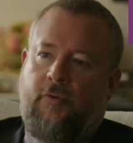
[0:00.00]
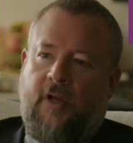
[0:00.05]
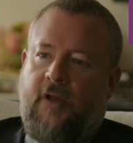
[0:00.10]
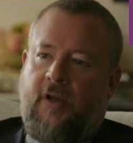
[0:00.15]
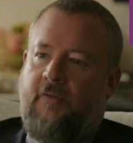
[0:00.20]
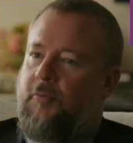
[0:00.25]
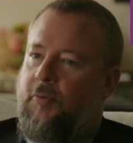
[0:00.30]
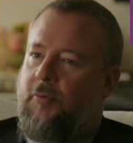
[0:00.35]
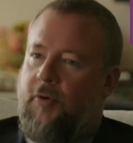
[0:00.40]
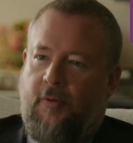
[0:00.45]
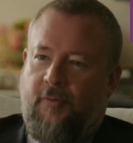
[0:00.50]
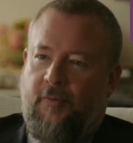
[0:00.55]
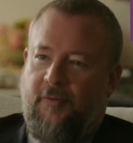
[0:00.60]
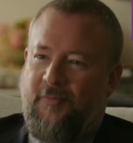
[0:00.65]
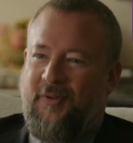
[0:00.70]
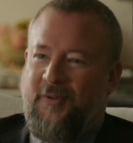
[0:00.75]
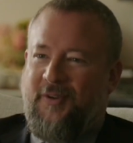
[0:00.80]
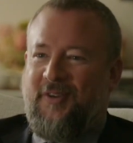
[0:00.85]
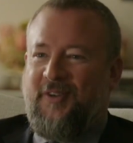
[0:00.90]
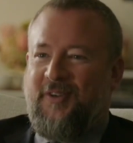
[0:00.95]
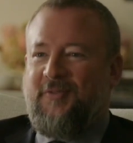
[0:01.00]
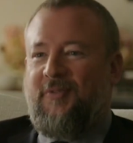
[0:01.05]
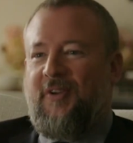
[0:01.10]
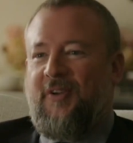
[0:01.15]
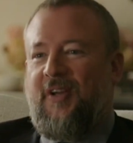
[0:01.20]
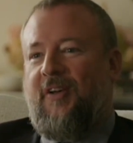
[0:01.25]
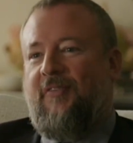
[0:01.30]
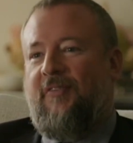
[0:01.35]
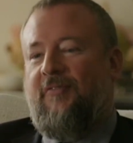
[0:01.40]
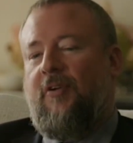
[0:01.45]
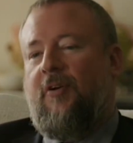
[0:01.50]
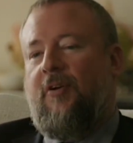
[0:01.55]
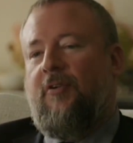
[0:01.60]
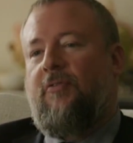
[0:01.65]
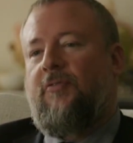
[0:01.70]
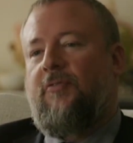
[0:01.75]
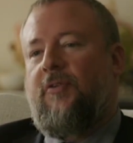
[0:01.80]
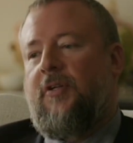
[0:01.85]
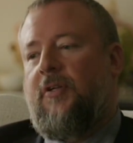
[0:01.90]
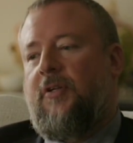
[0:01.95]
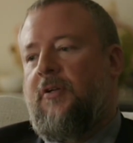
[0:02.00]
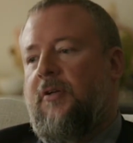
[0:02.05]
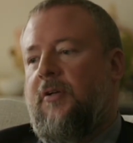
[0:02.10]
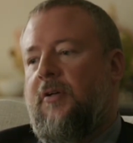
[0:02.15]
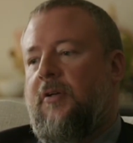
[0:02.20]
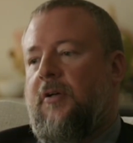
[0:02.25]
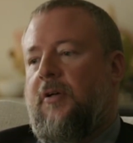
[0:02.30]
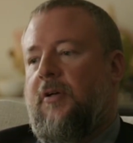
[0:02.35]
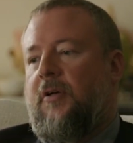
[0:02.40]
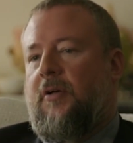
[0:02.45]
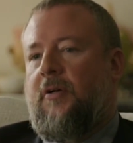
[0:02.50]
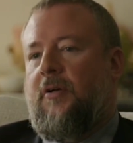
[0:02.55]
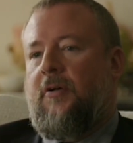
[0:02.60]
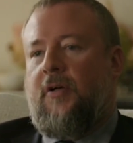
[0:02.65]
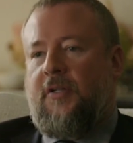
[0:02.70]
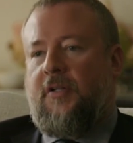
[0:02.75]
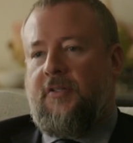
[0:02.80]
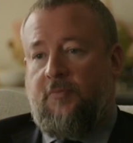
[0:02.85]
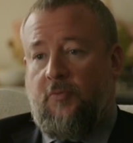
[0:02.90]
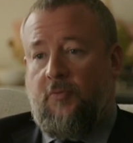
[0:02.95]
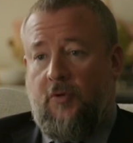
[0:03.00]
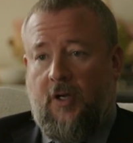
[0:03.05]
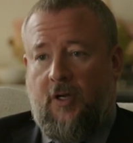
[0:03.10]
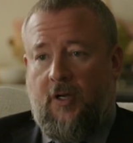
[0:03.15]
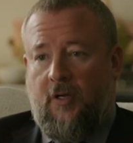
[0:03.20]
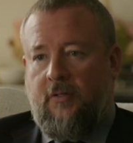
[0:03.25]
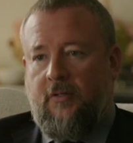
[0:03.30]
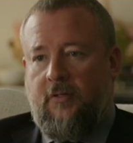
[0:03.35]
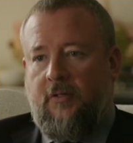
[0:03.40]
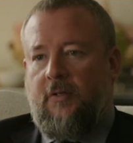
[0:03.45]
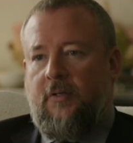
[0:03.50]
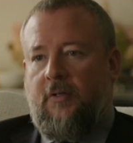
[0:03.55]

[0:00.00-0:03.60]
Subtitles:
we have a problem because we have not only Hezbollah,